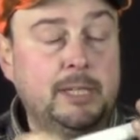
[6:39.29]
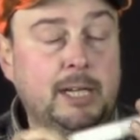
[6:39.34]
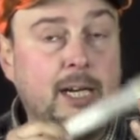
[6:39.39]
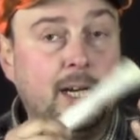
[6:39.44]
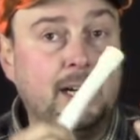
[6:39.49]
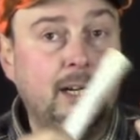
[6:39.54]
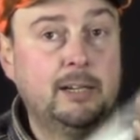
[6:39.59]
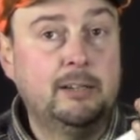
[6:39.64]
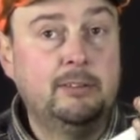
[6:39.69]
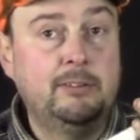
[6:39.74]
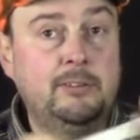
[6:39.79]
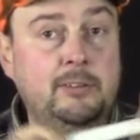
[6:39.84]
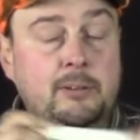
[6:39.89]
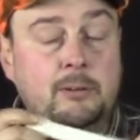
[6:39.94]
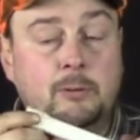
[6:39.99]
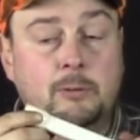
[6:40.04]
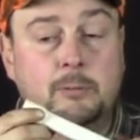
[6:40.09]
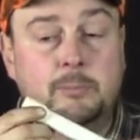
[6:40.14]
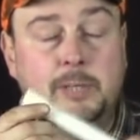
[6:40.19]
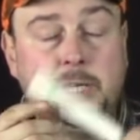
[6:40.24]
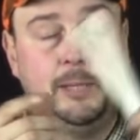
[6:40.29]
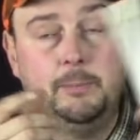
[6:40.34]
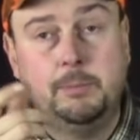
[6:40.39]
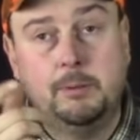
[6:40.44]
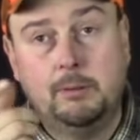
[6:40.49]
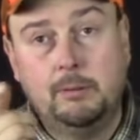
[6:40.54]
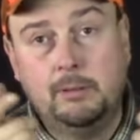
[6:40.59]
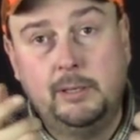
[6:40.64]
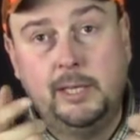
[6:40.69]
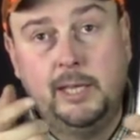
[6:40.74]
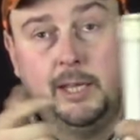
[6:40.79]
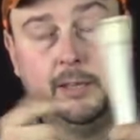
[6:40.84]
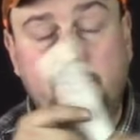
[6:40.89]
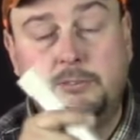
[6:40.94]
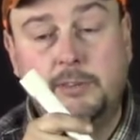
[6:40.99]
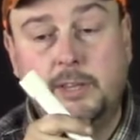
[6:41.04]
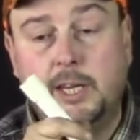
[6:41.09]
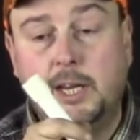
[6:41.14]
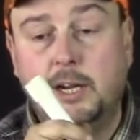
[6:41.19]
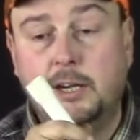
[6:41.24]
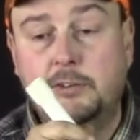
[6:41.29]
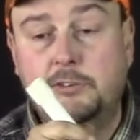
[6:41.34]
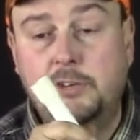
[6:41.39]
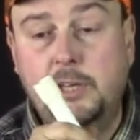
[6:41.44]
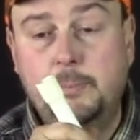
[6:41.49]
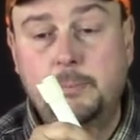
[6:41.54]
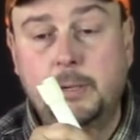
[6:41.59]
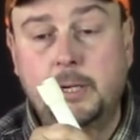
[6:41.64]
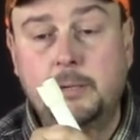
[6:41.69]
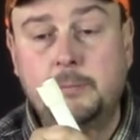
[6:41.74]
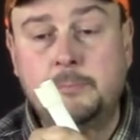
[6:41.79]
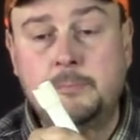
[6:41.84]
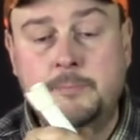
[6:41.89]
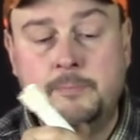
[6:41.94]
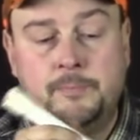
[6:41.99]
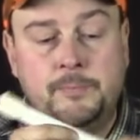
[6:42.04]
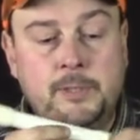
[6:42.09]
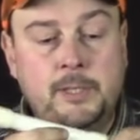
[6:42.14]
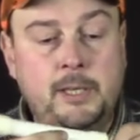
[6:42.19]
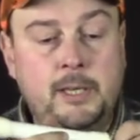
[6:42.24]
Menards and Home Depot, yes, they are cheaper.